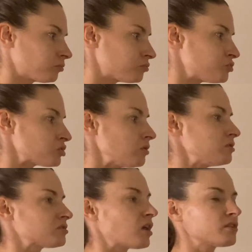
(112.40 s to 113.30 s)
sure,
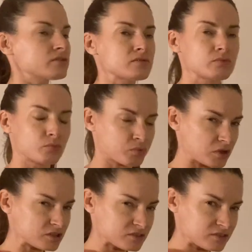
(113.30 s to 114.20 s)
there's other
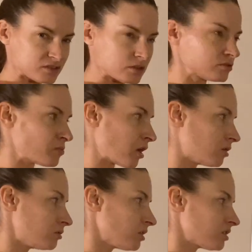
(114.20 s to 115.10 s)
risks as
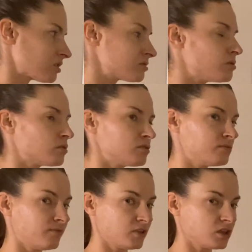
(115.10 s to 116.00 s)
well. Like, that's a whole other
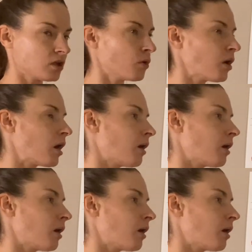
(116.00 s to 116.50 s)
video.